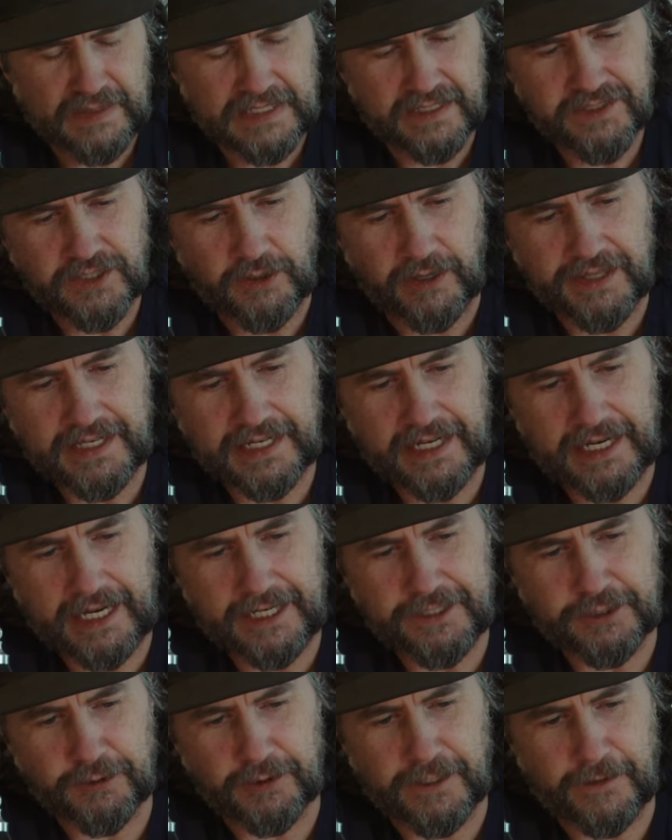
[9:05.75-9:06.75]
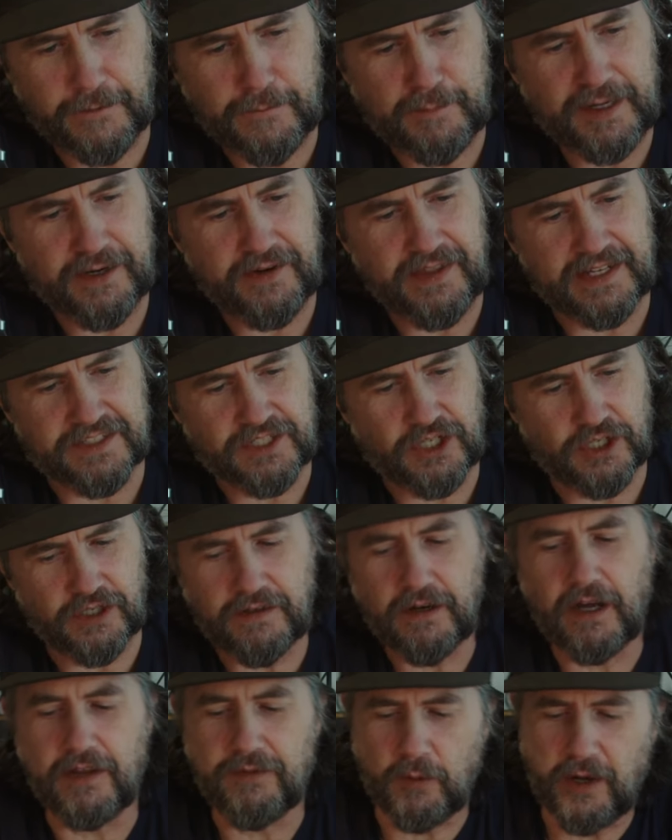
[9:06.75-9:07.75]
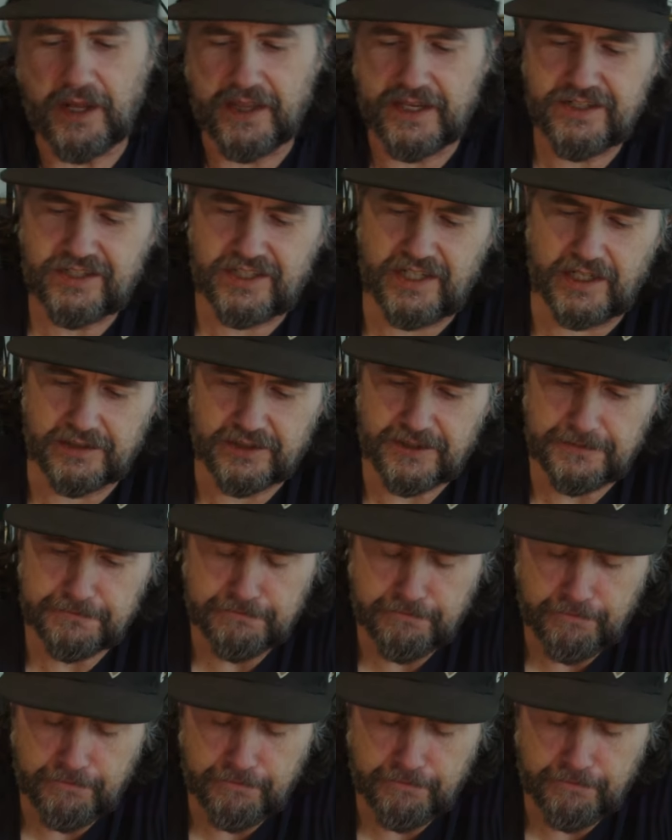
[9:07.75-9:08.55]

So I think I gotta do another beer that's good on one of these things